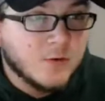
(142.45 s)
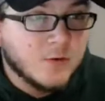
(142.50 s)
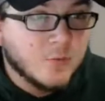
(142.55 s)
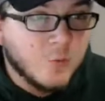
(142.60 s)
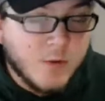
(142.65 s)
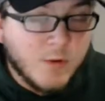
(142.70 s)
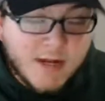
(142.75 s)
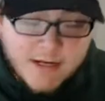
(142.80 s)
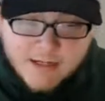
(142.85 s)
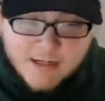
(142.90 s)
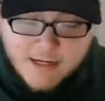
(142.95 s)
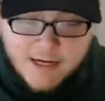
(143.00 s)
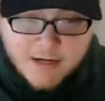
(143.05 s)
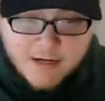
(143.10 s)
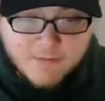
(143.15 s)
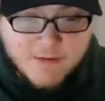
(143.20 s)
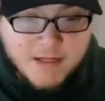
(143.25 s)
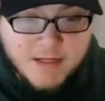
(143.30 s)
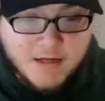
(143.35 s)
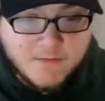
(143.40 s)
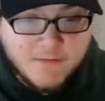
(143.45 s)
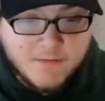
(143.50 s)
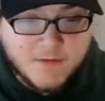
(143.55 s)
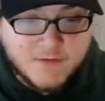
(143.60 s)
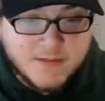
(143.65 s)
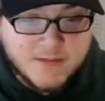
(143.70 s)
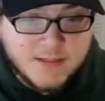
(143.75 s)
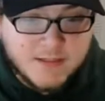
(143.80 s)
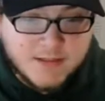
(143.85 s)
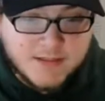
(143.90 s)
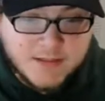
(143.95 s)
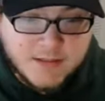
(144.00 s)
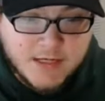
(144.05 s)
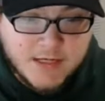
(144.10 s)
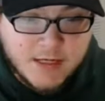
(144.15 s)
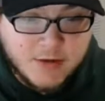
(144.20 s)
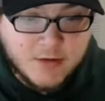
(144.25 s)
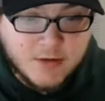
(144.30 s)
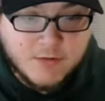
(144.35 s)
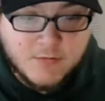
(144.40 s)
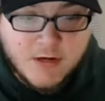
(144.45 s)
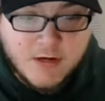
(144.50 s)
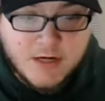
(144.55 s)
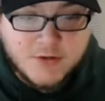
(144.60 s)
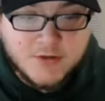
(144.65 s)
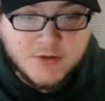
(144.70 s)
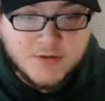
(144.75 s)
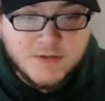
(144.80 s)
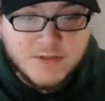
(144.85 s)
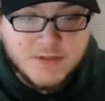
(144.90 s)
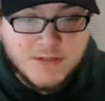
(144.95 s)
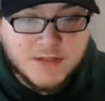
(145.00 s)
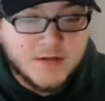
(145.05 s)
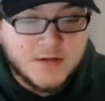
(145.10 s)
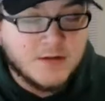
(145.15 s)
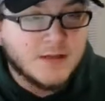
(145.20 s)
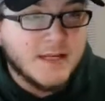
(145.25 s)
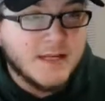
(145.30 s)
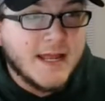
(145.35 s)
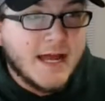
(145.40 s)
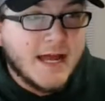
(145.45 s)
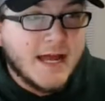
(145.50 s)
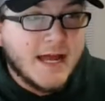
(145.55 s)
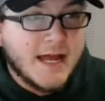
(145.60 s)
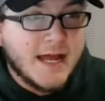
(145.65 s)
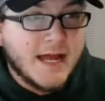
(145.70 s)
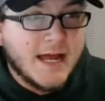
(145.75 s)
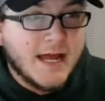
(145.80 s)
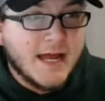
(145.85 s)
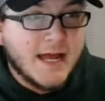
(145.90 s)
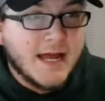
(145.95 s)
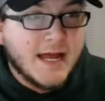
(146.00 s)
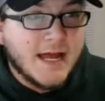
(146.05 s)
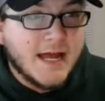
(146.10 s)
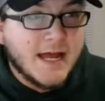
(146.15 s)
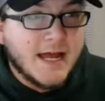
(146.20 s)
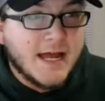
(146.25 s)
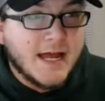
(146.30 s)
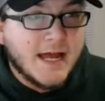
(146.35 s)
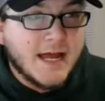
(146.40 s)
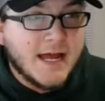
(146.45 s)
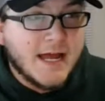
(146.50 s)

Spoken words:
Week 9 of the NFL season, Aaron Rodgers is suddenly out because of COVID,